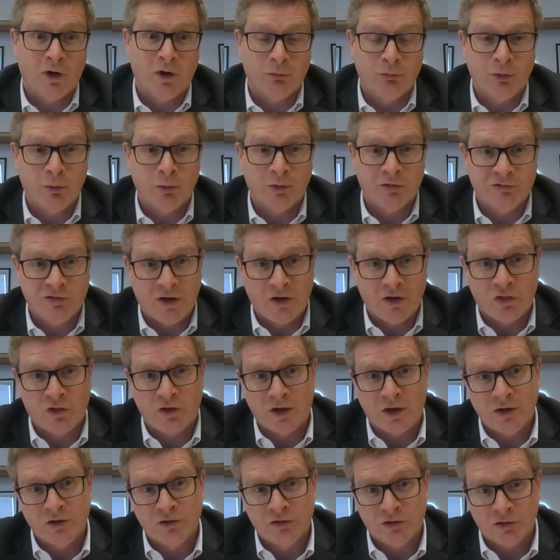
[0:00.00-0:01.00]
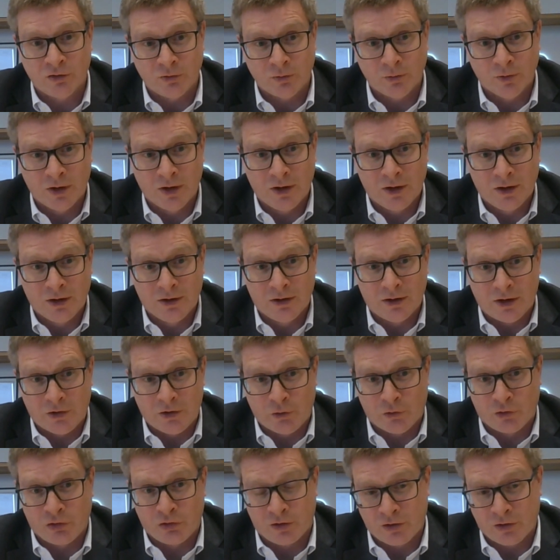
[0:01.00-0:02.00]
what we were facing into,
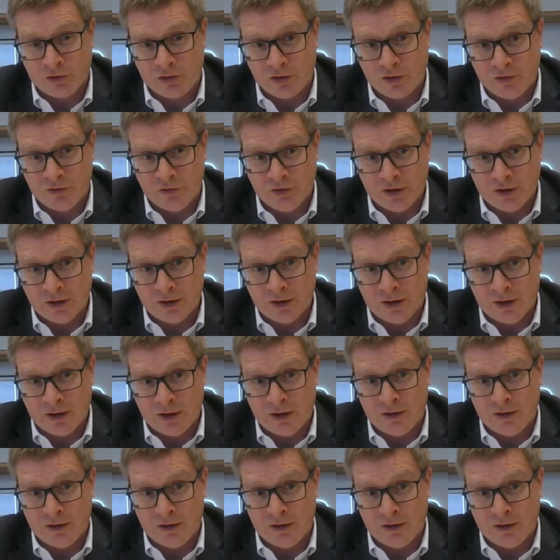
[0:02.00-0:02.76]
and also considering